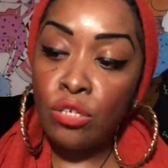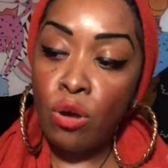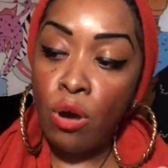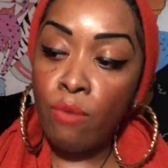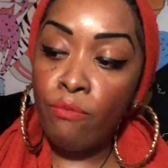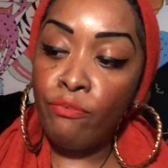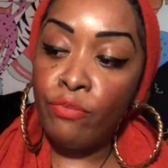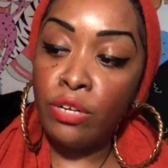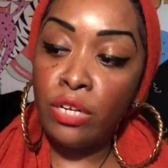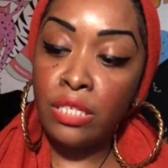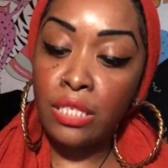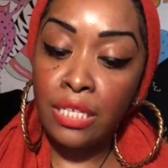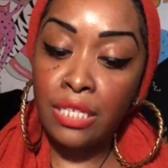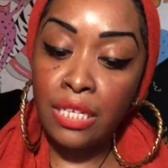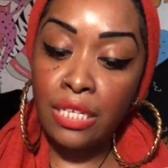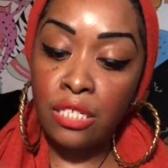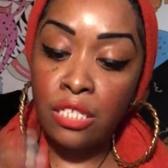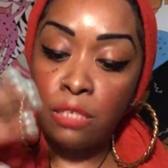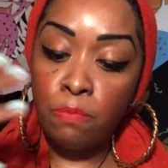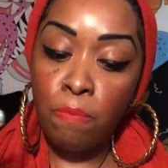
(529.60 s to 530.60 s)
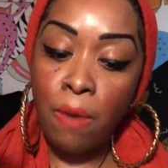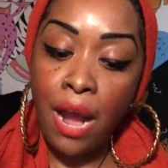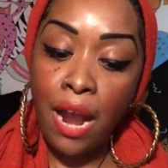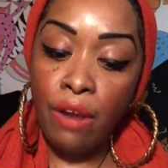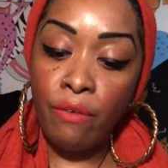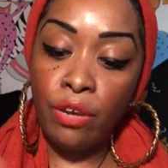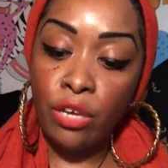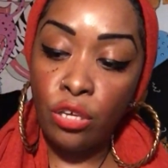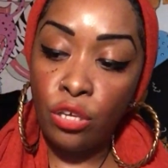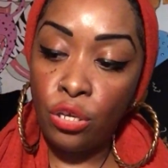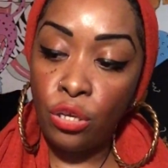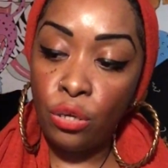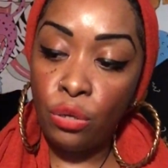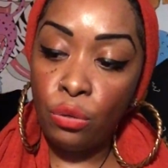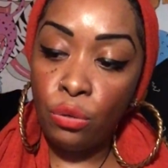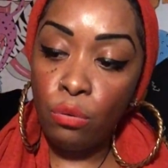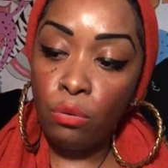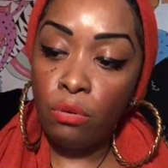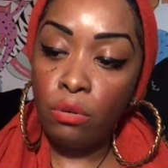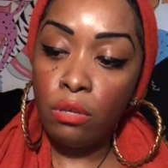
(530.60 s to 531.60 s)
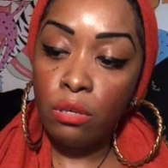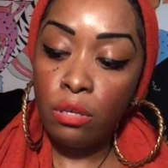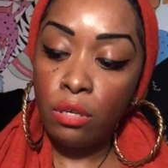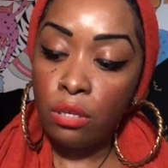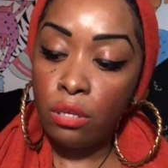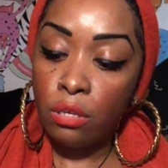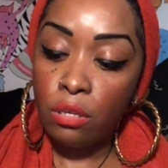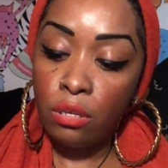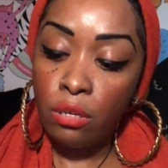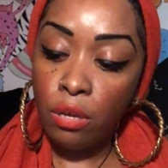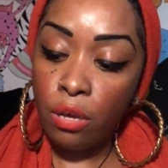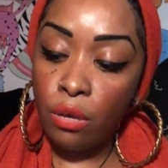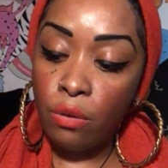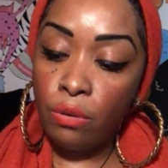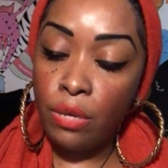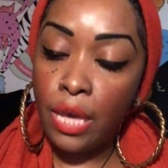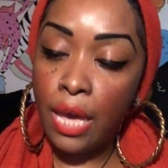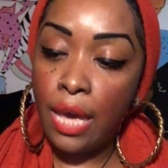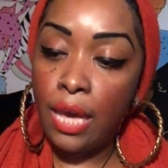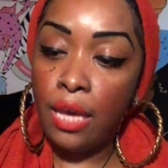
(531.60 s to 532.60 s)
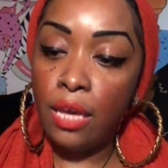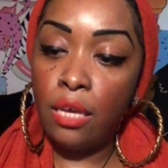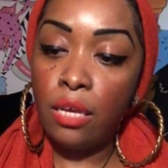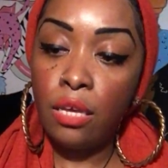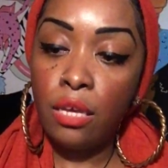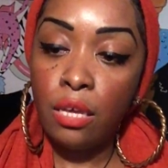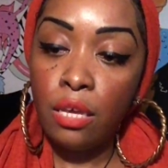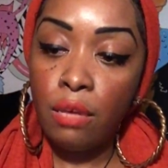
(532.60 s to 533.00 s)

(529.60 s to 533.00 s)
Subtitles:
confidence is inspiring you, okay?